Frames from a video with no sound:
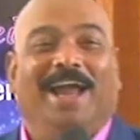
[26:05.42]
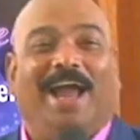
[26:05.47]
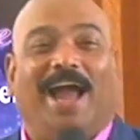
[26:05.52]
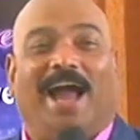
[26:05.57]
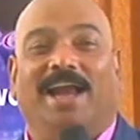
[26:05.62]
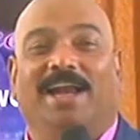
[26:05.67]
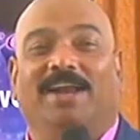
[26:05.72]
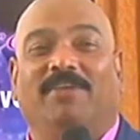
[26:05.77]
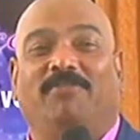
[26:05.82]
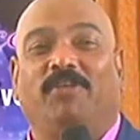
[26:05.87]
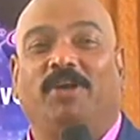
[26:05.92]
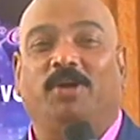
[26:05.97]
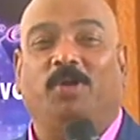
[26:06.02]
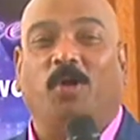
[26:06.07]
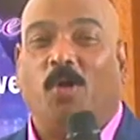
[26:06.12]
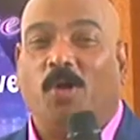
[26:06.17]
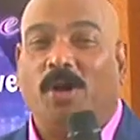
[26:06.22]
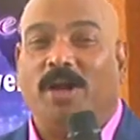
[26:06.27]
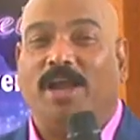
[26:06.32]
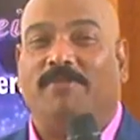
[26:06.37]
And if you
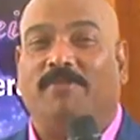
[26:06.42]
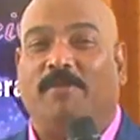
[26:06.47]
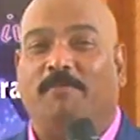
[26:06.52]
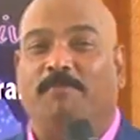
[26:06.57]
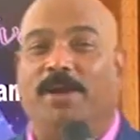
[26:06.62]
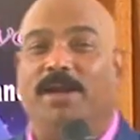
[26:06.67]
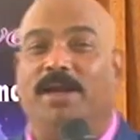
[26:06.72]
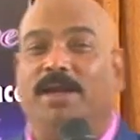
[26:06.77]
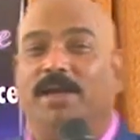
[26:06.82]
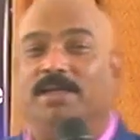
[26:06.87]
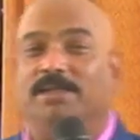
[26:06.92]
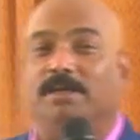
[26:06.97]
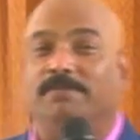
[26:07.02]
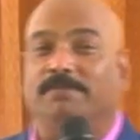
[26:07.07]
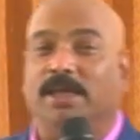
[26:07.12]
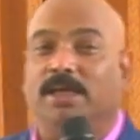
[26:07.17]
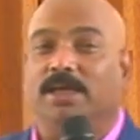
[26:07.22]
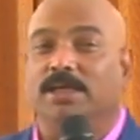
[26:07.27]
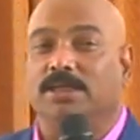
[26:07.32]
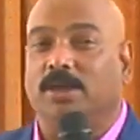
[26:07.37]
don't have a penina,
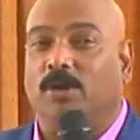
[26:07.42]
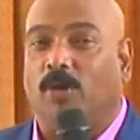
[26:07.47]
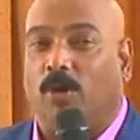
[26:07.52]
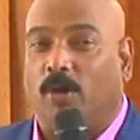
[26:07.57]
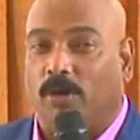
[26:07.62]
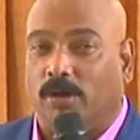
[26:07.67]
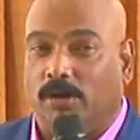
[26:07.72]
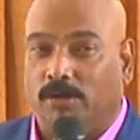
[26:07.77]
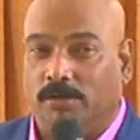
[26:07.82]
something is wrong.